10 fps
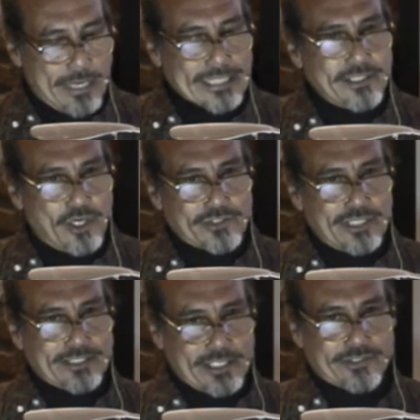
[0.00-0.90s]
might not
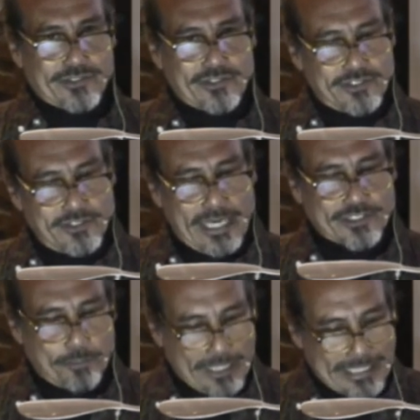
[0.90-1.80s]
exist
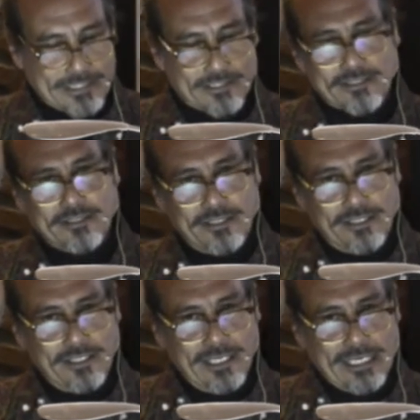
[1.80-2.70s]
as a place,
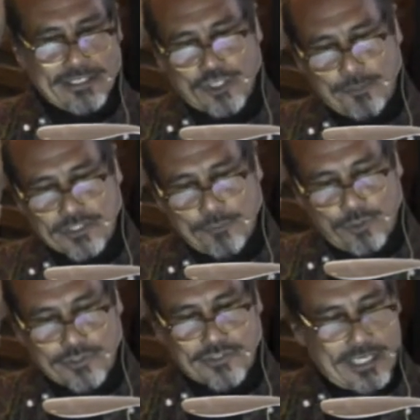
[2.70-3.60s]
in Thomas
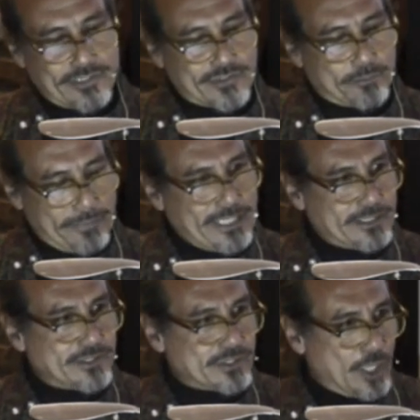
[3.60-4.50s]
More's sense it
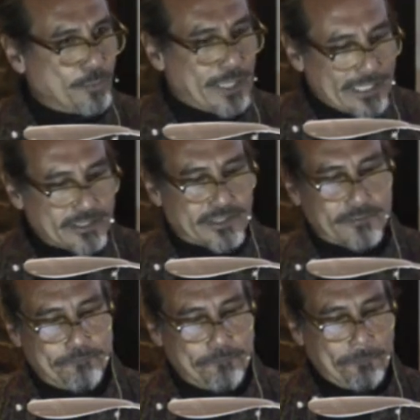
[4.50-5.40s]
means no
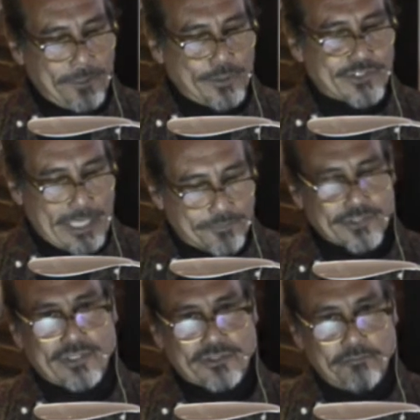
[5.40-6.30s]
place, with
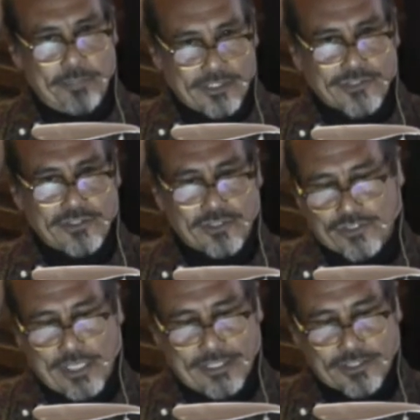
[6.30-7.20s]
scepticism built into
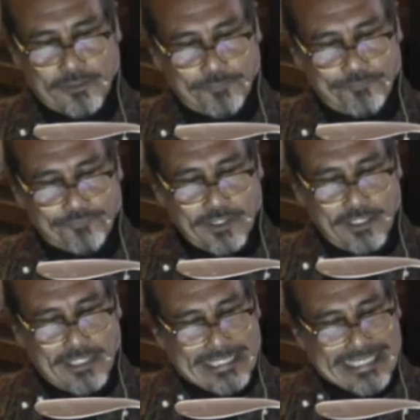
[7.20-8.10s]
the title,
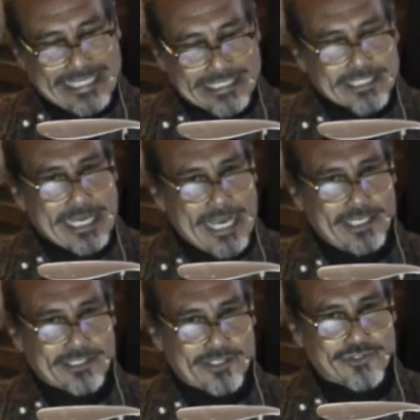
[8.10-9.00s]
it
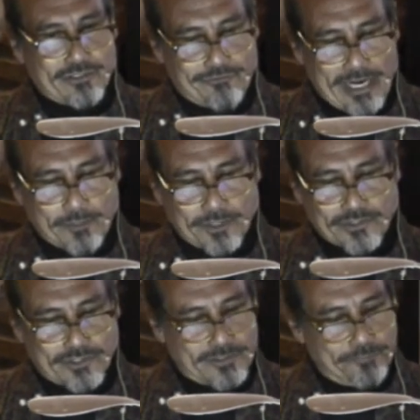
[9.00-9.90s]
can exist in
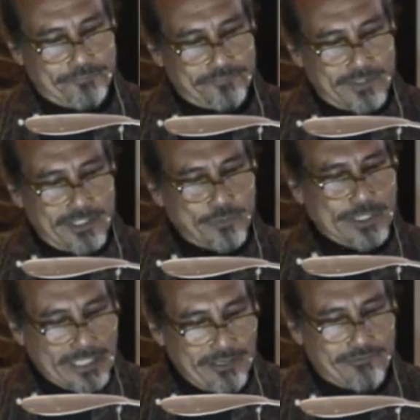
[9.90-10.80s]
fragments.
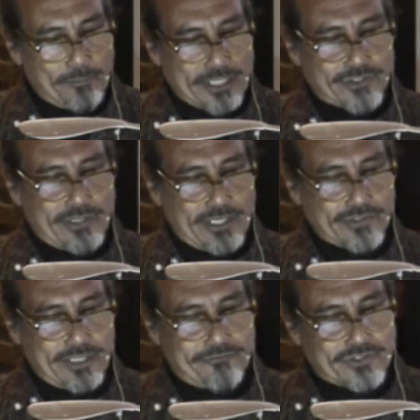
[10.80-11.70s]
We live amongst
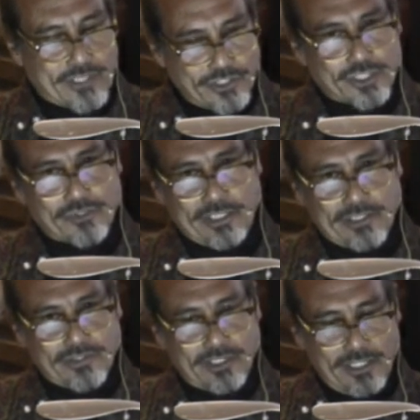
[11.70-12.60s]
things that for
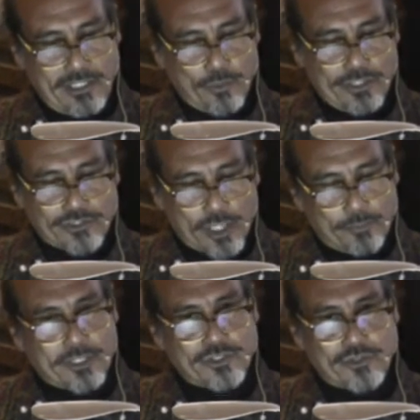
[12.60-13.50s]
centuries were
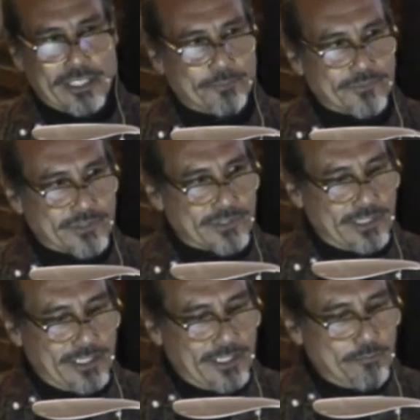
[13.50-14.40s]
utopian dreams.
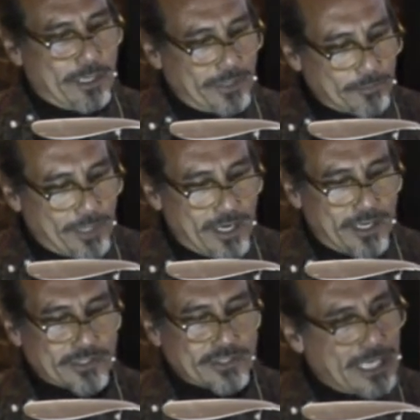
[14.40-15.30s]
Public parks,